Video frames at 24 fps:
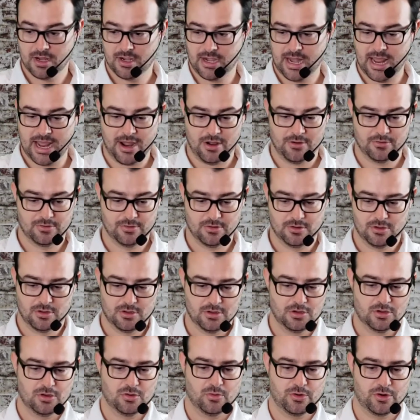now
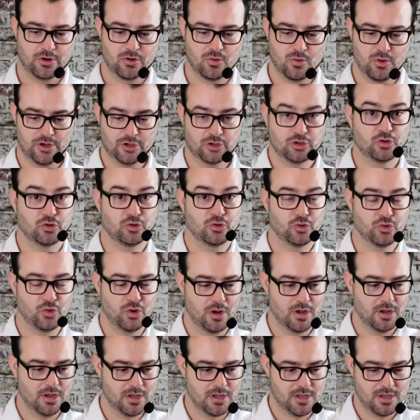we're going
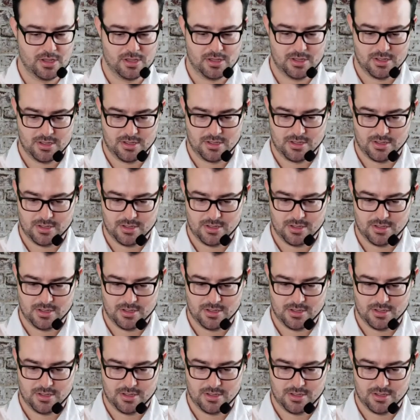to